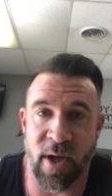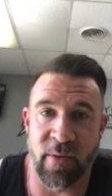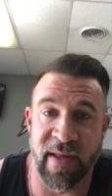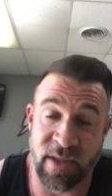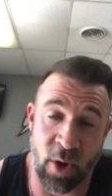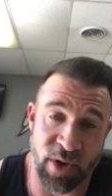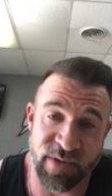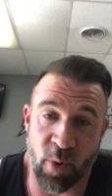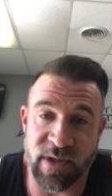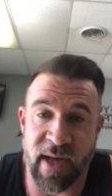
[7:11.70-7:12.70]
and it's in all
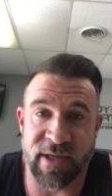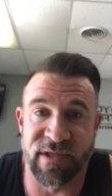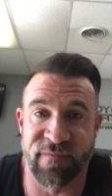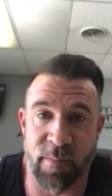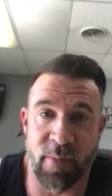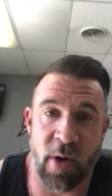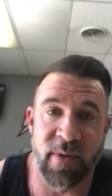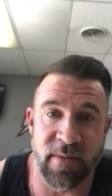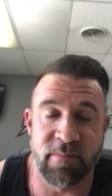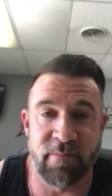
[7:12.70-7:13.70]
sports, not just football,
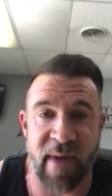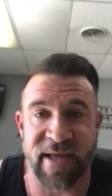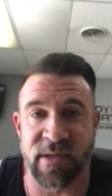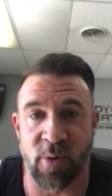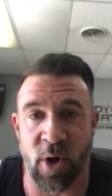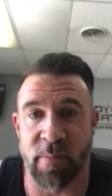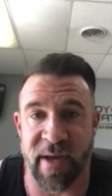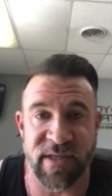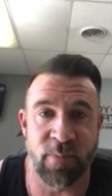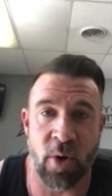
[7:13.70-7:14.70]
but basketball,
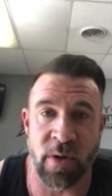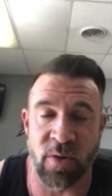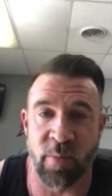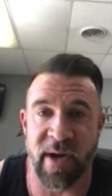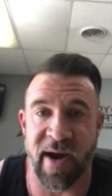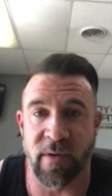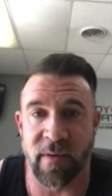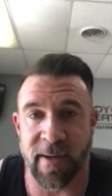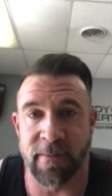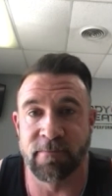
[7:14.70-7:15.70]
baseball, and a little bit of everything.
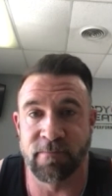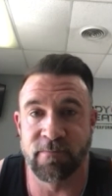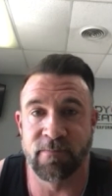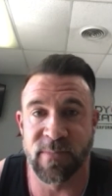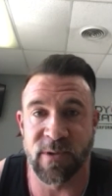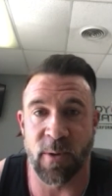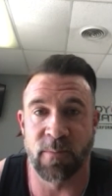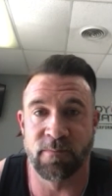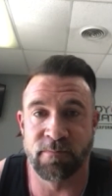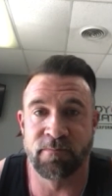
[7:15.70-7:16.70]
Yeah, no, that's